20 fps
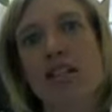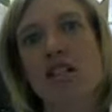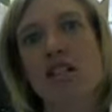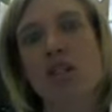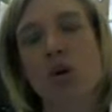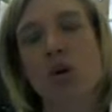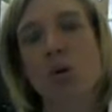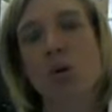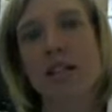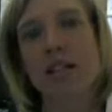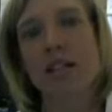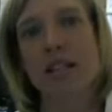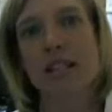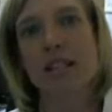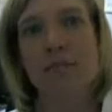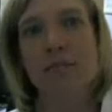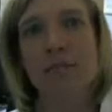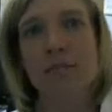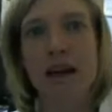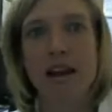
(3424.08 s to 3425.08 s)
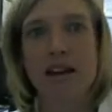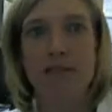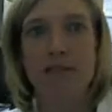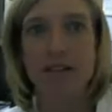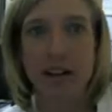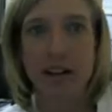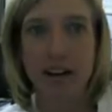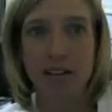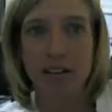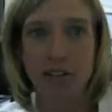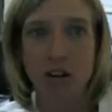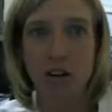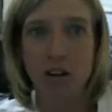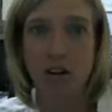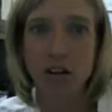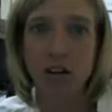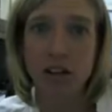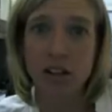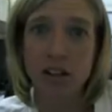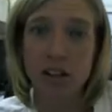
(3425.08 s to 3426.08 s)
so it's to the benefit of
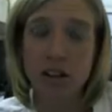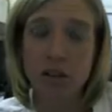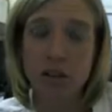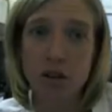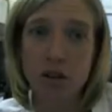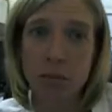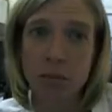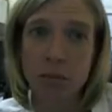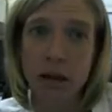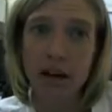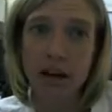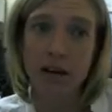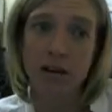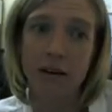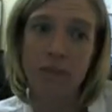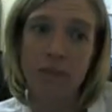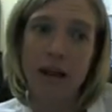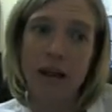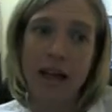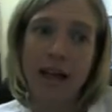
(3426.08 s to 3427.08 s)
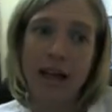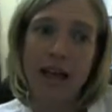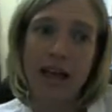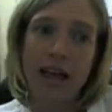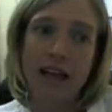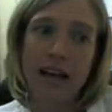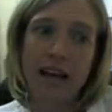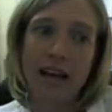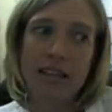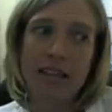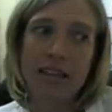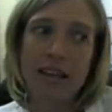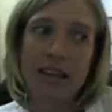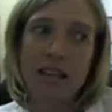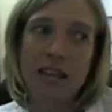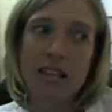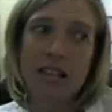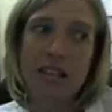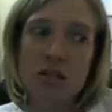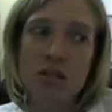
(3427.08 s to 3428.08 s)
all in the group. And I think
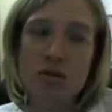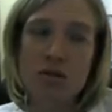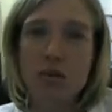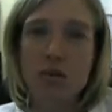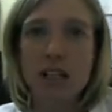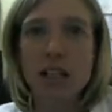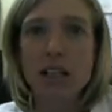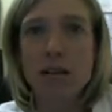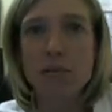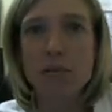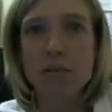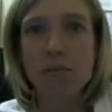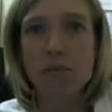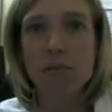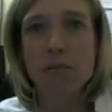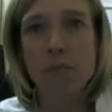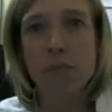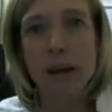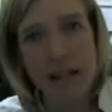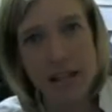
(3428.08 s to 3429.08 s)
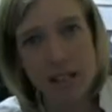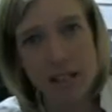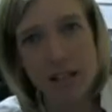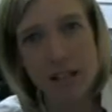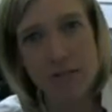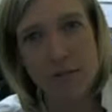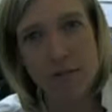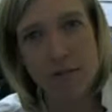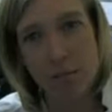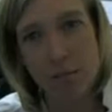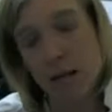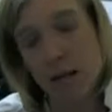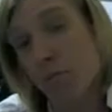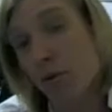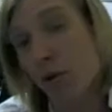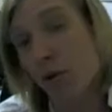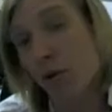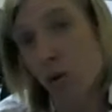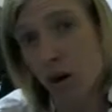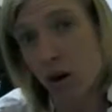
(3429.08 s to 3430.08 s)
it's just really painting for
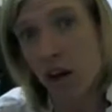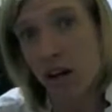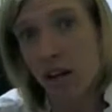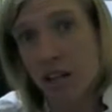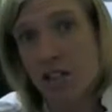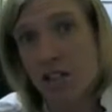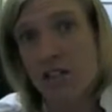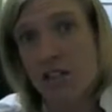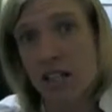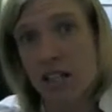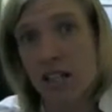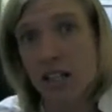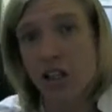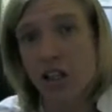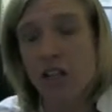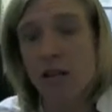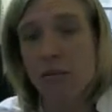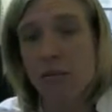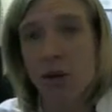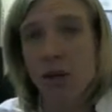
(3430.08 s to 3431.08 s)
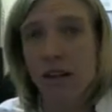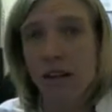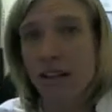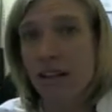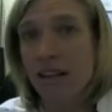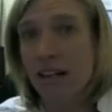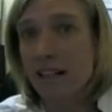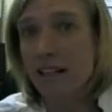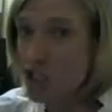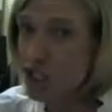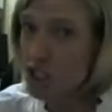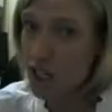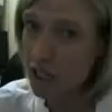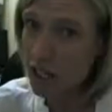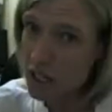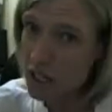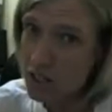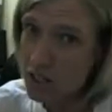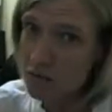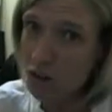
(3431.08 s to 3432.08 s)
people who are interested in hearing about it, that it's
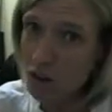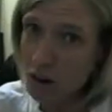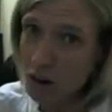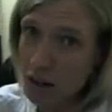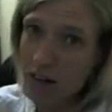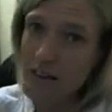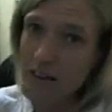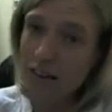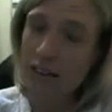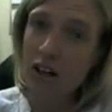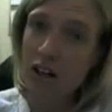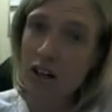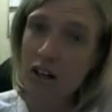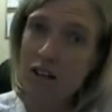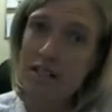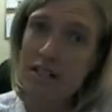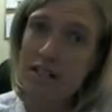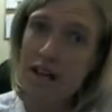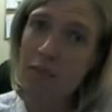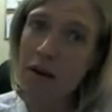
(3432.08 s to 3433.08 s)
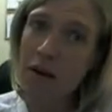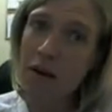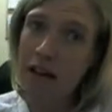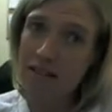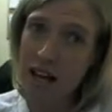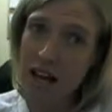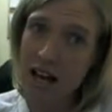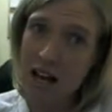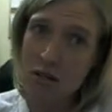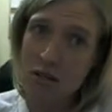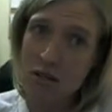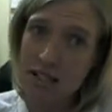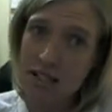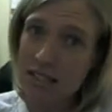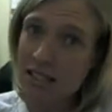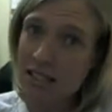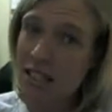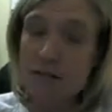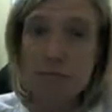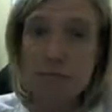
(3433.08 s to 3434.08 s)
shades of gray, that there are some sows that
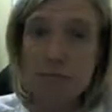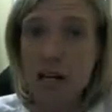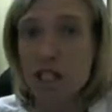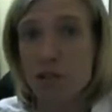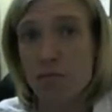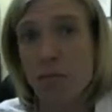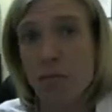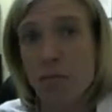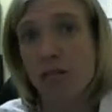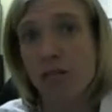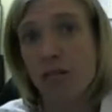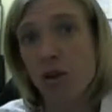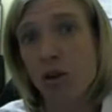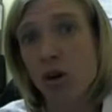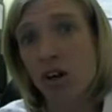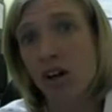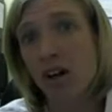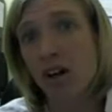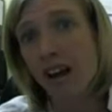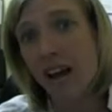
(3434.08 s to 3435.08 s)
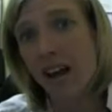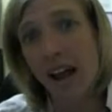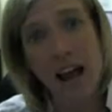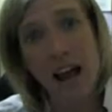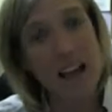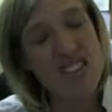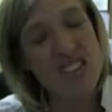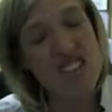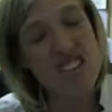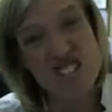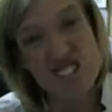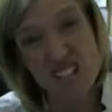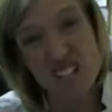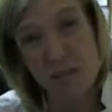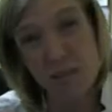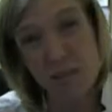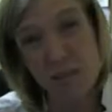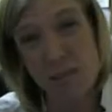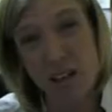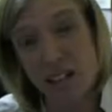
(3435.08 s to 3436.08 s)
this is much better for, and there's
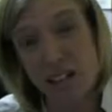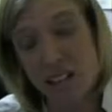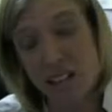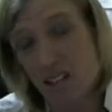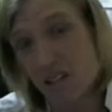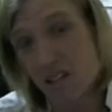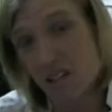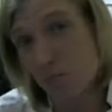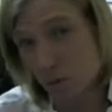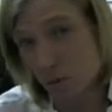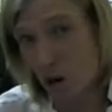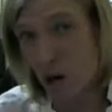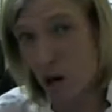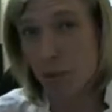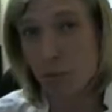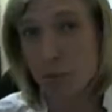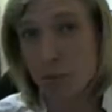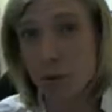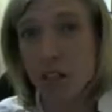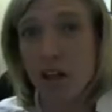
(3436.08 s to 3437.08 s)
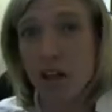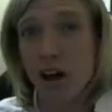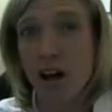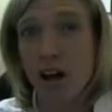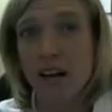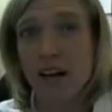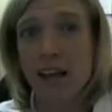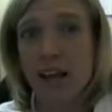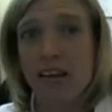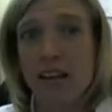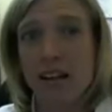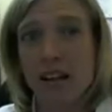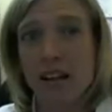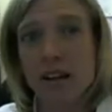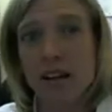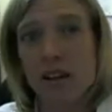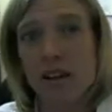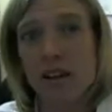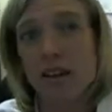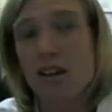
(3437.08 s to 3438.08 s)
some that it's probably not, and that
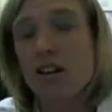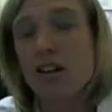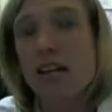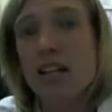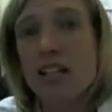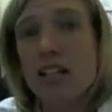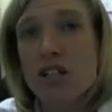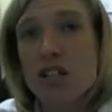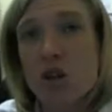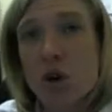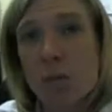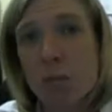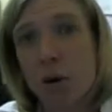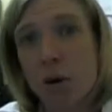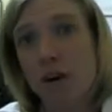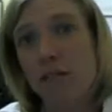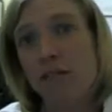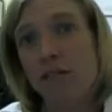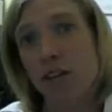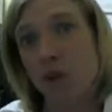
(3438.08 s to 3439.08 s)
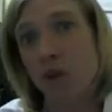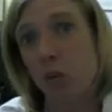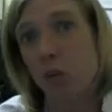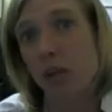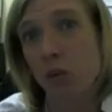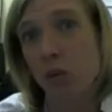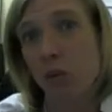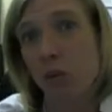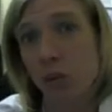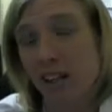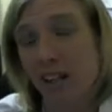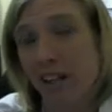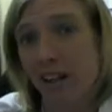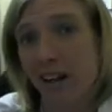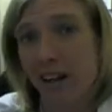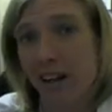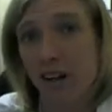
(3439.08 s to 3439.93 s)
there is no perfect win-win.